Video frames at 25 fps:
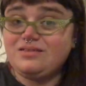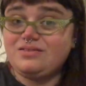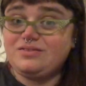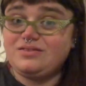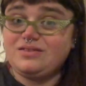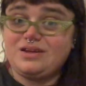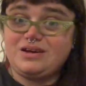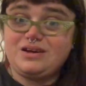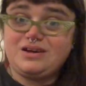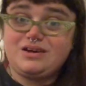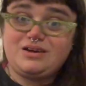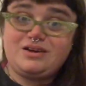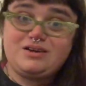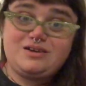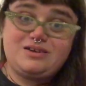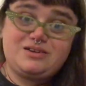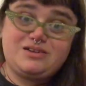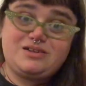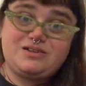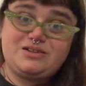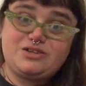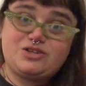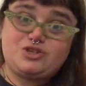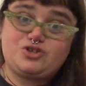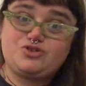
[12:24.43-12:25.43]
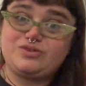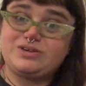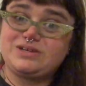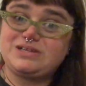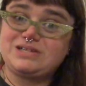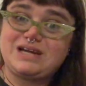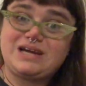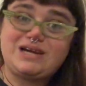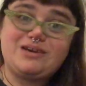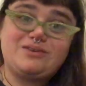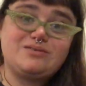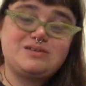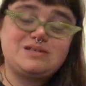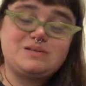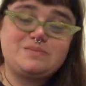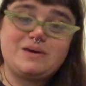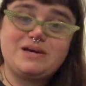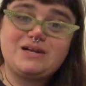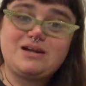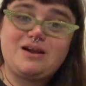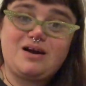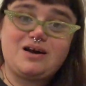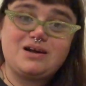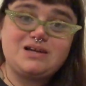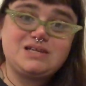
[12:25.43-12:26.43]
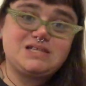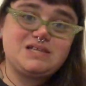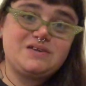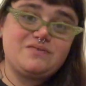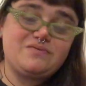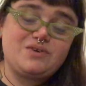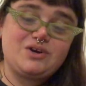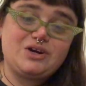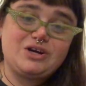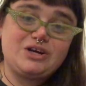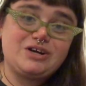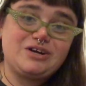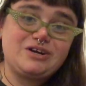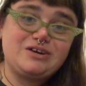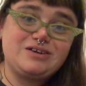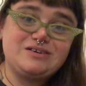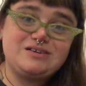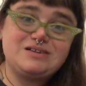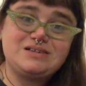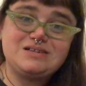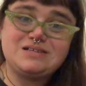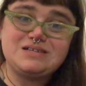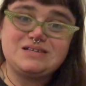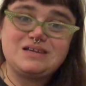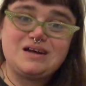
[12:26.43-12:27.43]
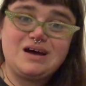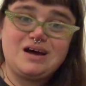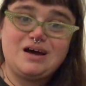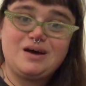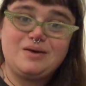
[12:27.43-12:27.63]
the trick titles my dogs have earned.